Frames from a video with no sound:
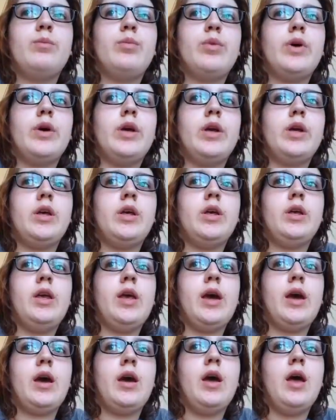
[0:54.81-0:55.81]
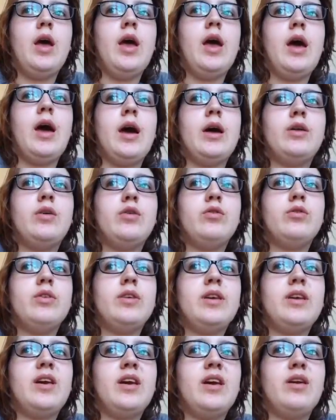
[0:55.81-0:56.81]
but yeah, I don't
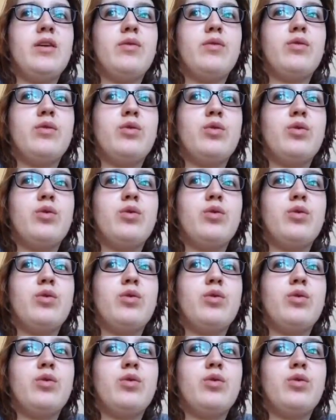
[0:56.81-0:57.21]
really care for